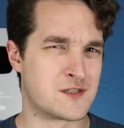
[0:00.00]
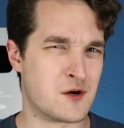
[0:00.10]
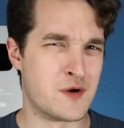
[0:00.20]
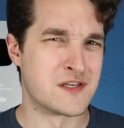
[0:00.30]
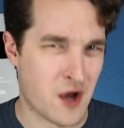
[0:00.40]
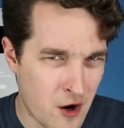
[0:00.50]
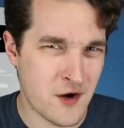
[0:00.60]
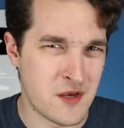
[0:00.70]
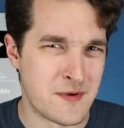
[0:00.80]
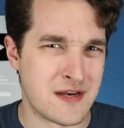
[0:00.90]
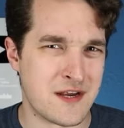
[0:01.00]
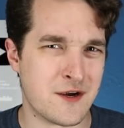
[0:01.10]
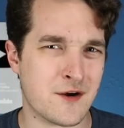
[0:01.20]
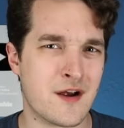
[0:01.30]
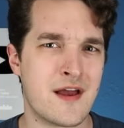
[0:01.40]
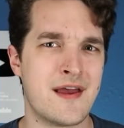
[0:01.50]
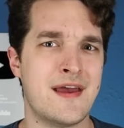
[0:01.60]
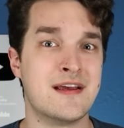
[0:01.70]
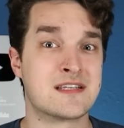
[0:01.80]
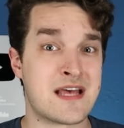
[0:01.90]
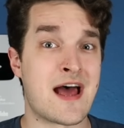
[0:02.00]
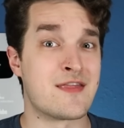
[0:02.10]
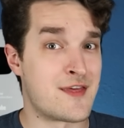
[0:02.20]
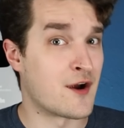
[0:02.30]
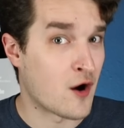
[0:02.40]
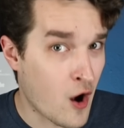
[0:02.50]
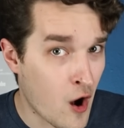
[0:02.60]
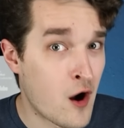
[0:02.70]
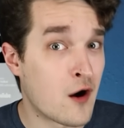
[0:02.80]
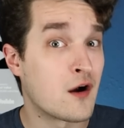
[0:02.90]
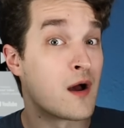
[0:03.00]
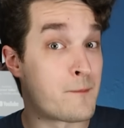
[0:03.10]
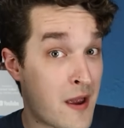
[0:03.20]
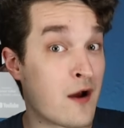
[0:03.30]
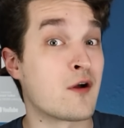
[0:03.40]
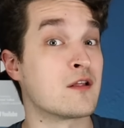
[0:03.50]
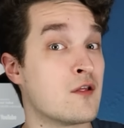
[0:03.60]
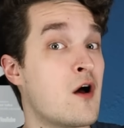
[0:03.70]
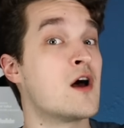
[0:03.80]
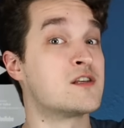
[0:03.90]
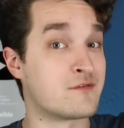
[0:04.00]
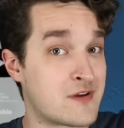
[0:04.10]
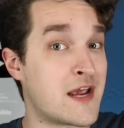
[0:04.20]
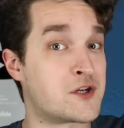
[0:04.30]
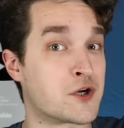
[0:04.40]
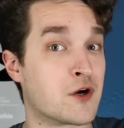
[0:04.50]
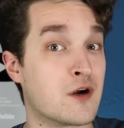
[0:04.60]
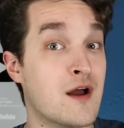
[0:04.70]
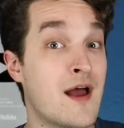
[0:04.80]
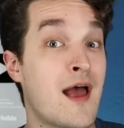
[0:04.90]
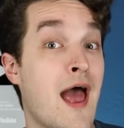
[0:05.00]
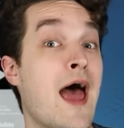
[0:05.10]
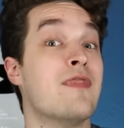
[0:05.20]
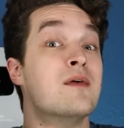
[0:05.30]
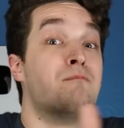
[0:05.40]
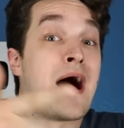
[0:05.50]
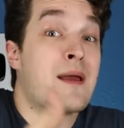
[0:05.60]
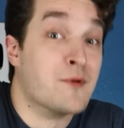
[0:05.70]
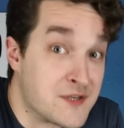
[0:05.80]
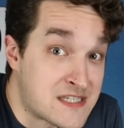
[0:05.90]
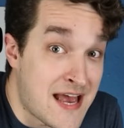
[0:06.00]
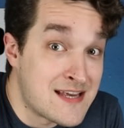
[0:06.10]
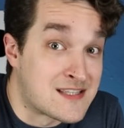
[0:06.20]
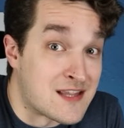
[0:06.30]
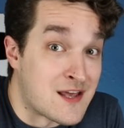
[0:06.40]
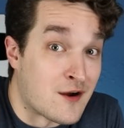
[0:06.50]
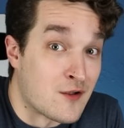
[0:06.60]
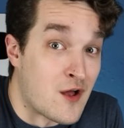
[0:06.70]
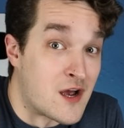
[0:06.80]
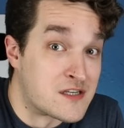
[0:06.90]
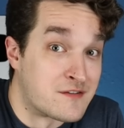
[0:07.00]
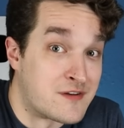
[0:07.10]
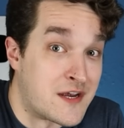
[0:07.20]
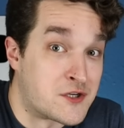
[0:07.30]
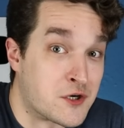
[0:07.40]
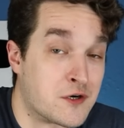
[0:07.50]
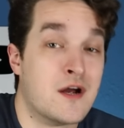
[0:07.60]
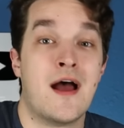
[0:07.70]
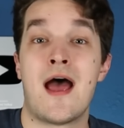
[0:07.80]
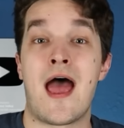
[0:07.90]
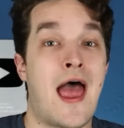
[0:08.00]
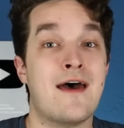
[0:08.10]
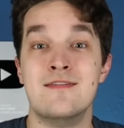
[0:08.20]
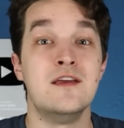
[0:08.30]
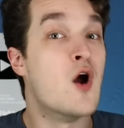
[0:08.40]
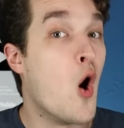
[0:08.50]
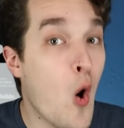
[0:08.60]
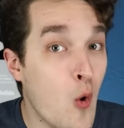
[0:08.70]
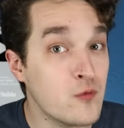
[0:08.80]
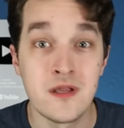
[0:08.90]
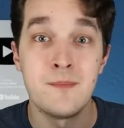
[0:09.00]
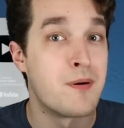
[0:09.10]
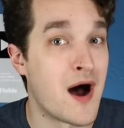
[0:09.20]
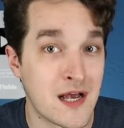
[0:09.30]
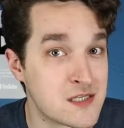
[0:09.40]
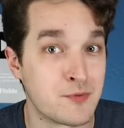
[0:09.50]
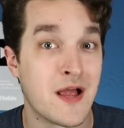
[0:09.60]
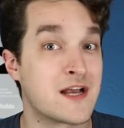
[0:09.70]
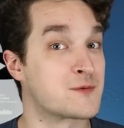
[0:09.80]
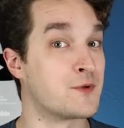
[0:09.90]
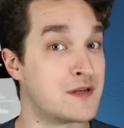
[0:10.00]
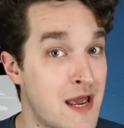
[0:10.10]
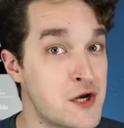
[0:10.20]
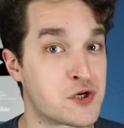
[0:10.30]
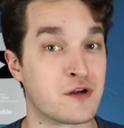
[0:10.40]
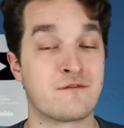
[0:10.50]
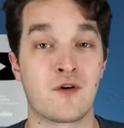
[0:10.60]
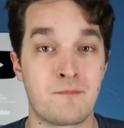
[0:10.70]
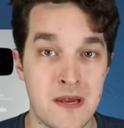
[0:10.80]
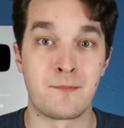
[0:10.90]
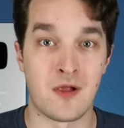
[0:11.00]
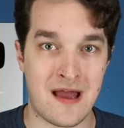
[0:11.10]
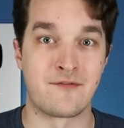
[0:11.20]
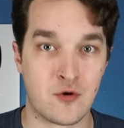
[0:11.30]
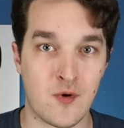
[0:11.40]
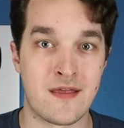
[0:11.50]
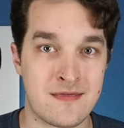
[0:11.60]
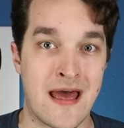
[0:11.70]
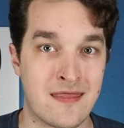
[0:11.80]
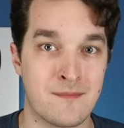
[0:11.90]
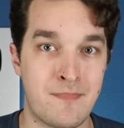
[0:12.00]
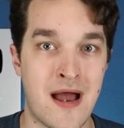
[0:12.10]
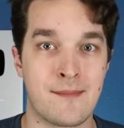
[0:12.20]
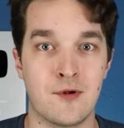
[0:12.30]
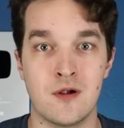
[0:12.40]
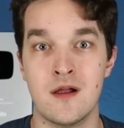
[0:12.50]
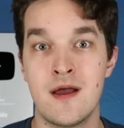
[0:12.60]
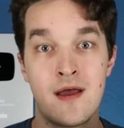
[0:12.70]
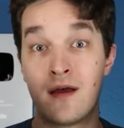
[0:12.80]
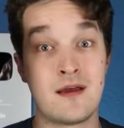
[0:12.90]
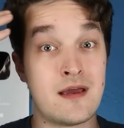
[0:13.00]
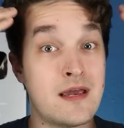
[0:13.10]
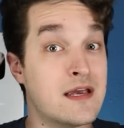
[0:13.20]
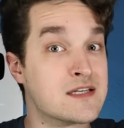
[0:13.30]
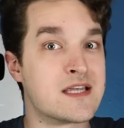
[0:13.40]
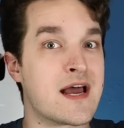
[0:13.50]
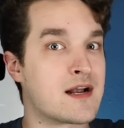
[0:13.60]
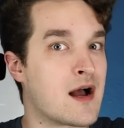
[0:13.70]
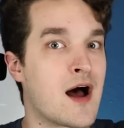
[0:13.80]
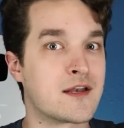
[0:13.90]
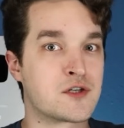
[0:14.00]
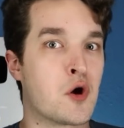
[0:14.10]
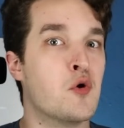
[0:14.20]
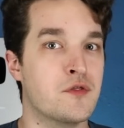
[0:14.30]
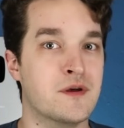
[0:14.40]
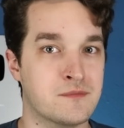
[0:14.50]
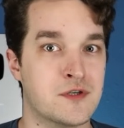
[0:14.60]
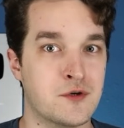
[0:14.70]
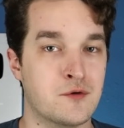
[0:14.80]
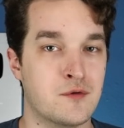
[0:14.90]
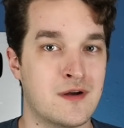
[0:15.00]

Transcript: So his argument here is that there are apparent laws of nature and the Bible says that there are laws of nature, and the only possible explanation for people having written that in the Bible is that God told them to.